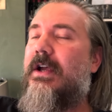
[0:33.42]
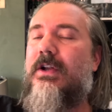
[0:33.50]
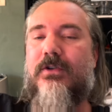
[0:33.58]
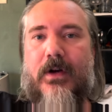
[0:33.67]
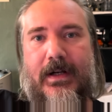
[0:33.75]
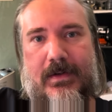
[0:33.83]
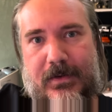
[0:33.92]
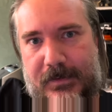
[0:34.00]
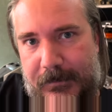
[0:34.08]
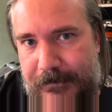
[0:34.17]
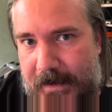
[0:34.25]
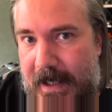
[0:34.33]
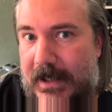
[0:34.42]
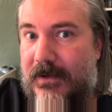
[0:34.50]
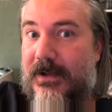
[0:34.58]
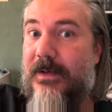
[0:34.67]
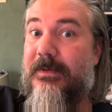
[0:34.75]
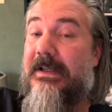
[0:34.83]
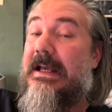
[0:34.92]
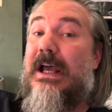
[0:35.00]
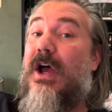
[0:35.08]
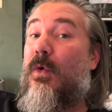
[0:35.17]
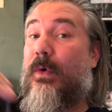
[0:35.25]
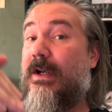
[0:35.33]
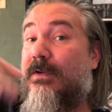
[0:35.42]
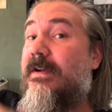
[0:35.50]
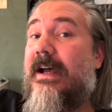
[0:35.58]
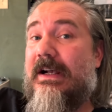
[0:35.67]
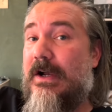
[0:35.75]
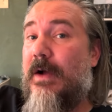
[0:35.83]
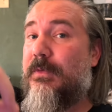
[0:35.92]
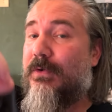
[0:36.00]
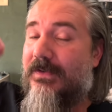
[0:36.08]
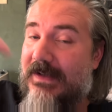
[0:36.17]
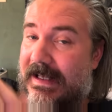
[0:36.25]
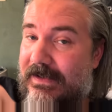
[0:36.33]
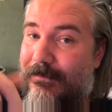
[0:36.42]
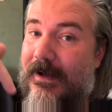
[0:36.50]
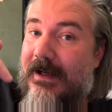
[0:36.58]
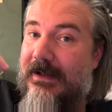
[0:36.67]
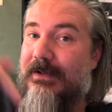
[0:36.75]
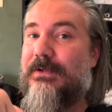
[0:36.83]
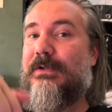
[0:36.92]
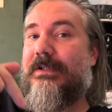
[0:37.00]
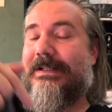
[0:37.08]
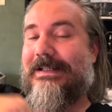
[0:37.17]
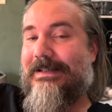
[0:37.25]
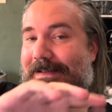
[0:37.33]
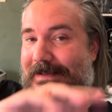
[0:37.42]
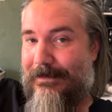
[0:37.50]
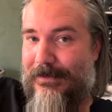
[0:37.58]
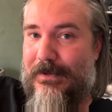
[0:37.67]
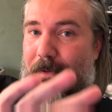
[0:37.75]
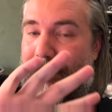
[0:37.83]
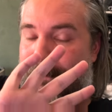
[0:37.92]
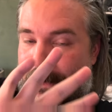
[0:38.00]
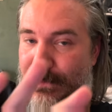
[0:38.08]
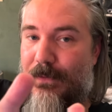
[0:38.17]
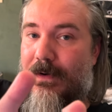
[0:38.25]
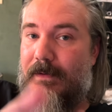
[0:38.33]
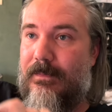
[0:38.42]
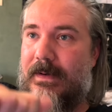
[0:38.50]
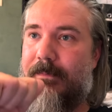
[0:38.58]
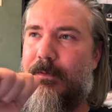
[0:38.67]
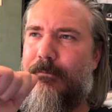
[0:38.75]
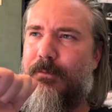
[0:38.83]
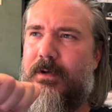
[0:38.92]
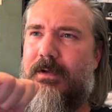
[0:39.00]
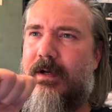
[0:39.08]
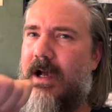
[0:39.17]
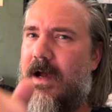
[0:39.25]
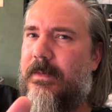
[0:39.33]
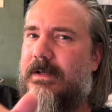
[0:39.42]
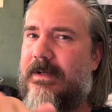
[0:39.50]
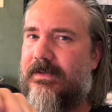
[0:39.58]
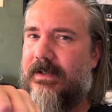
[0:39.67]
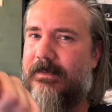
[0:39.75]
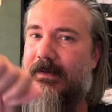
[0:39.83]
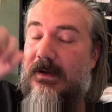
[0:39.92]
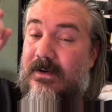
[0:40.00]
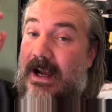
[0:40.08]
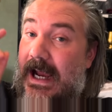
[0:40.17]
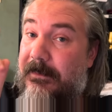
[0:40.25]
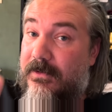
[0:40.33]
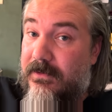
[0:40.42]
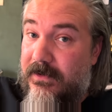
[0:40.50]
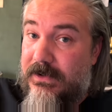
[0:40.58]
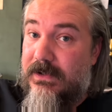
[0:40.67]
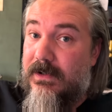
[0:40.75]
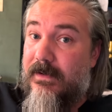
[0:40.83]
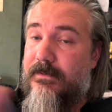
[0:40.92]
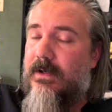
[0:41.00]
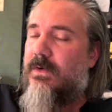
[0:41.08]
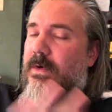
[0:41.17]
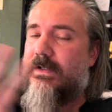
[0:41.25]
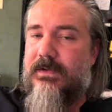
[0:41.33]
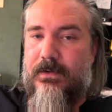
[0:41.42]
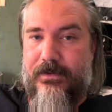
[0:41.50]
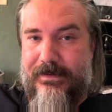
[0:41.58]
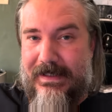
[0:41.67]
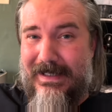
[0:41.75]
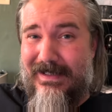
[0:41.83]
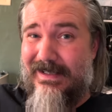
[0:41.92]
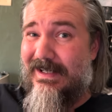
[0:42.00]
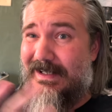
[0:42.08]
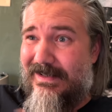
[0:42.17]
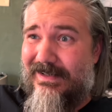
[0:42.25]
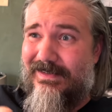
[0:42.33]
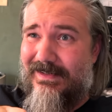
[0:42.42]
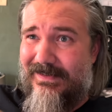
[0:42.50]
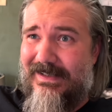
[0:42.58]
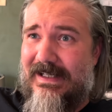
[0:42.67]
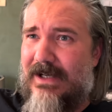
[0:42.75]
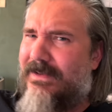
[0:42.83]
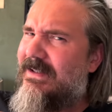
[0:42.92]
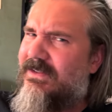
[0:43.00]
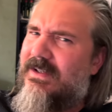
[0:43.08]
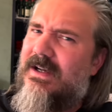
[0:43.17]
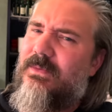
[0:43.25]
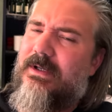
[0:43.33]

Tried to do some follow-ups. We do not come to a satisfying conclusion in this episode, be warned. But before you comment about something that you're absolutely sure of, go and watch the whole thing just to see how things got